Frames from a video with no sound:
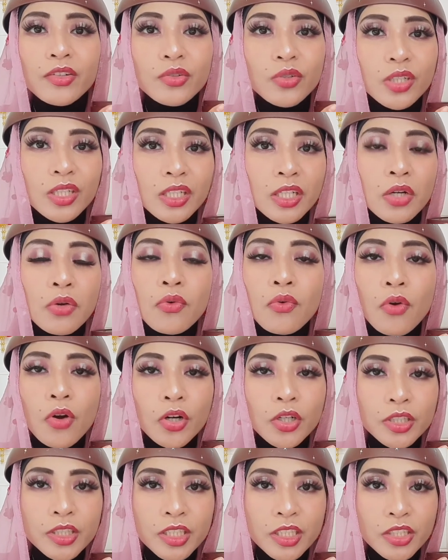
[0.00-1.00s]
really
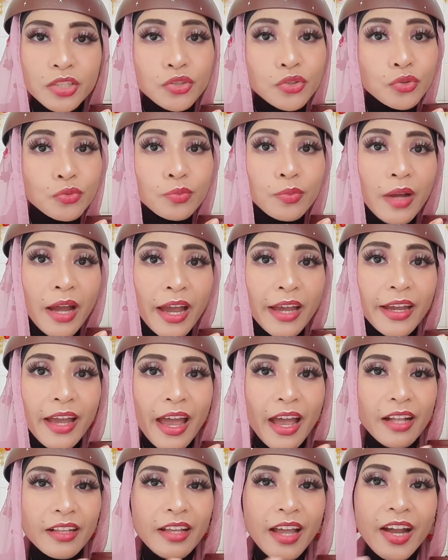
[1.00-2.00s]
worth it to buy,
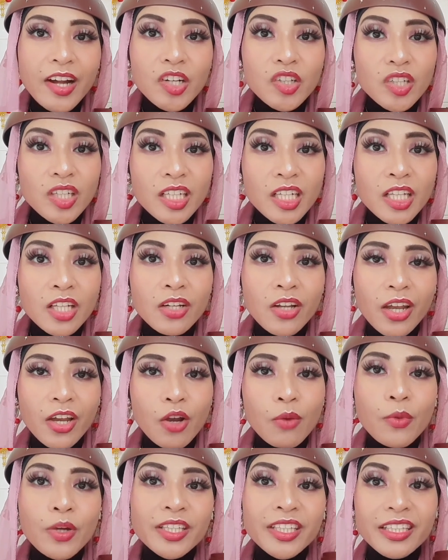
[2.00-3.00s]
and I really
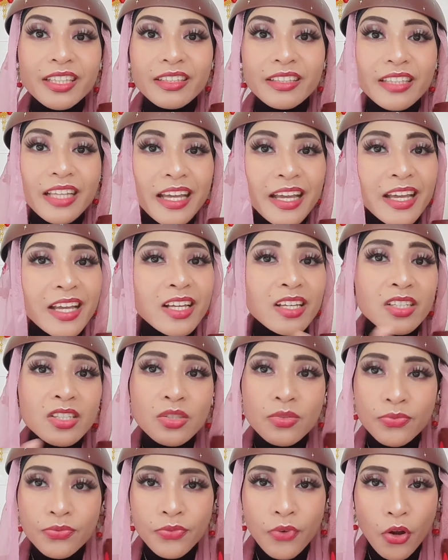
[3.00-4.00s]
recommended
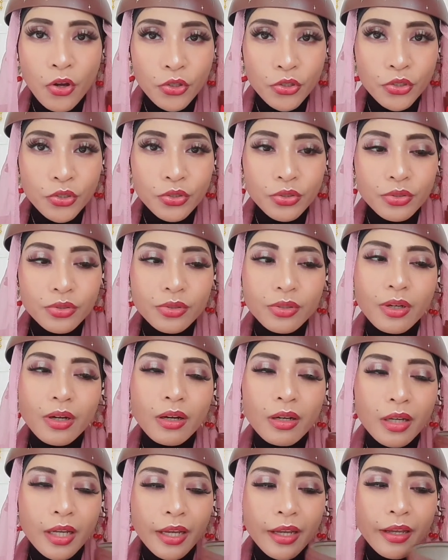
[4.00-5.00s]
this for you,
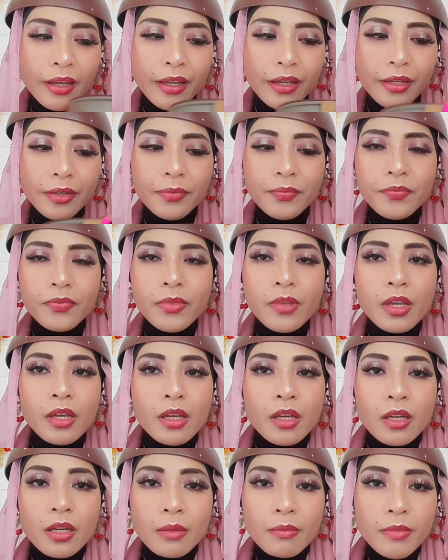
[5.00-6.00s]
okay?
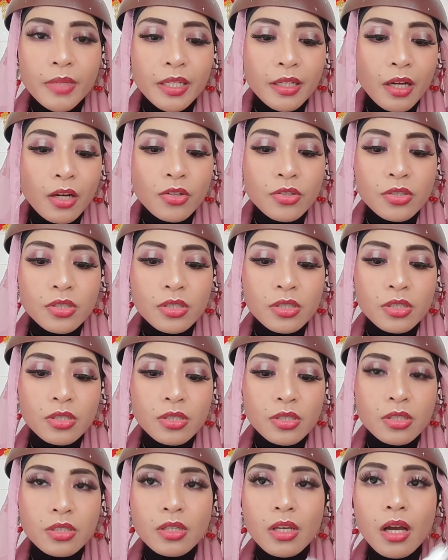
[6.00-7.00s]

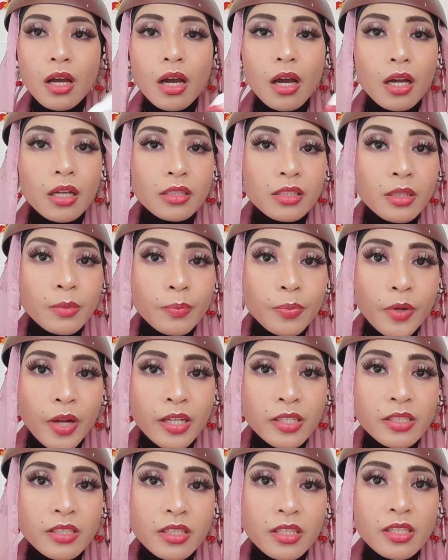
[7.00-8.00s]
Because the
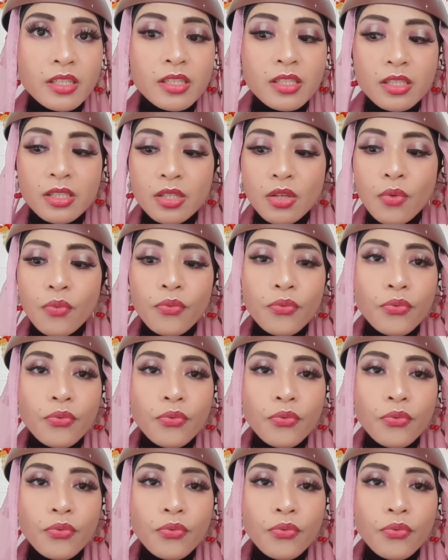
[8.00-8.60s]
price is